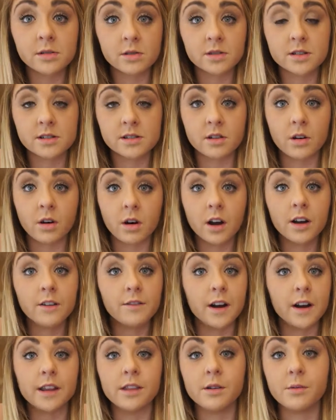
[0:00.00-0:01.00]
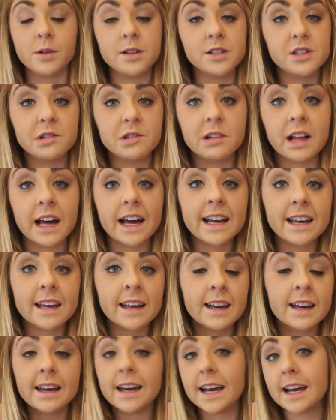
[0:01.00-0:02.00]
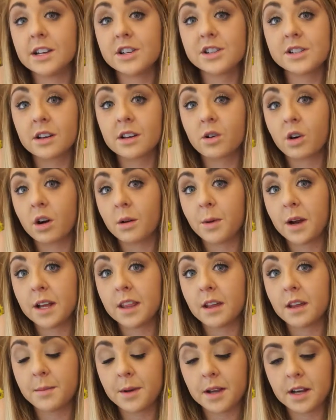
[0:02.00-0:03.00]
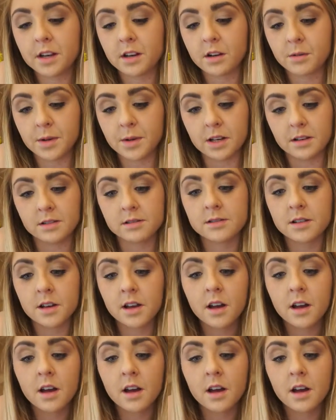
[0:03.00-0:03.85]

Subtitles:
sources are, find the ones you like, and just incorporate them into your meals.